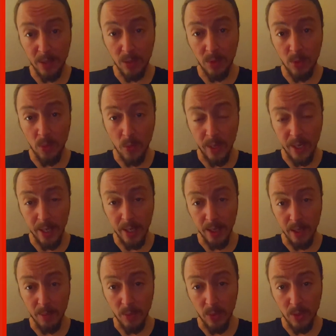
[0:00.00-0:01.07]
do the 180
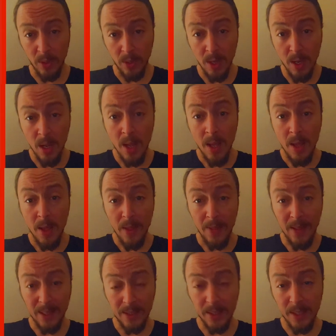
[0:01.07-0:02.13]
anymore.
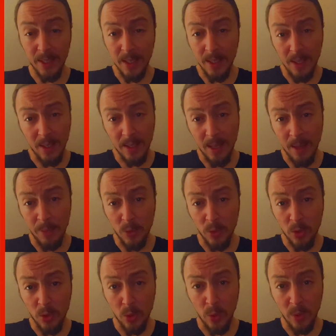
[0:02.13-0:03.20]
That said, I'm used
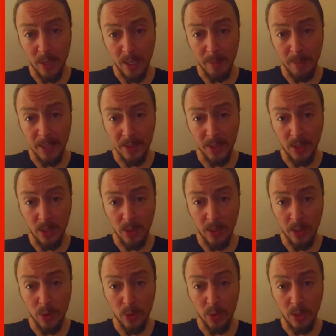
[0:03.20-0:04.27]
to doing that in Mexico. I
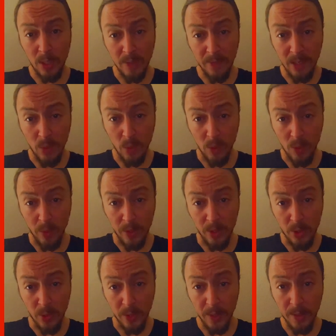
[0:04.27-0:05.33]
used to live in a one way
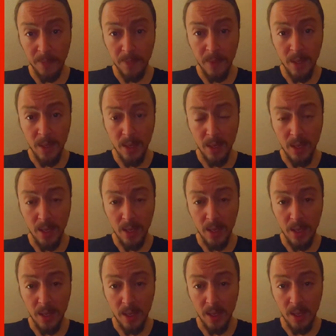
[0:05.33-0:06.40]
street.
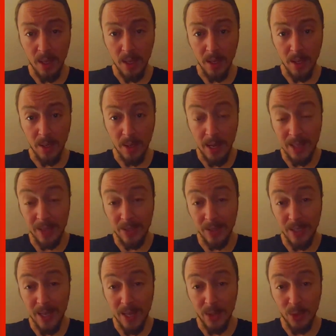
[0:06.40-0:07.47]
And
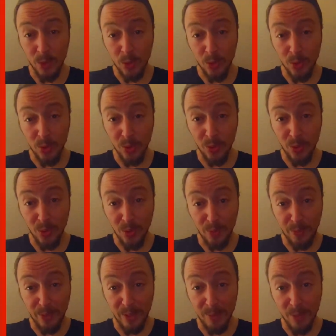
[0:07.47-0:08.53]
actually, I used to
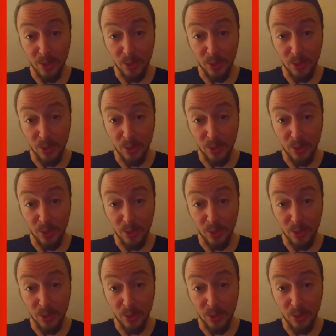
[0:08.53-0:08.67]
pretty much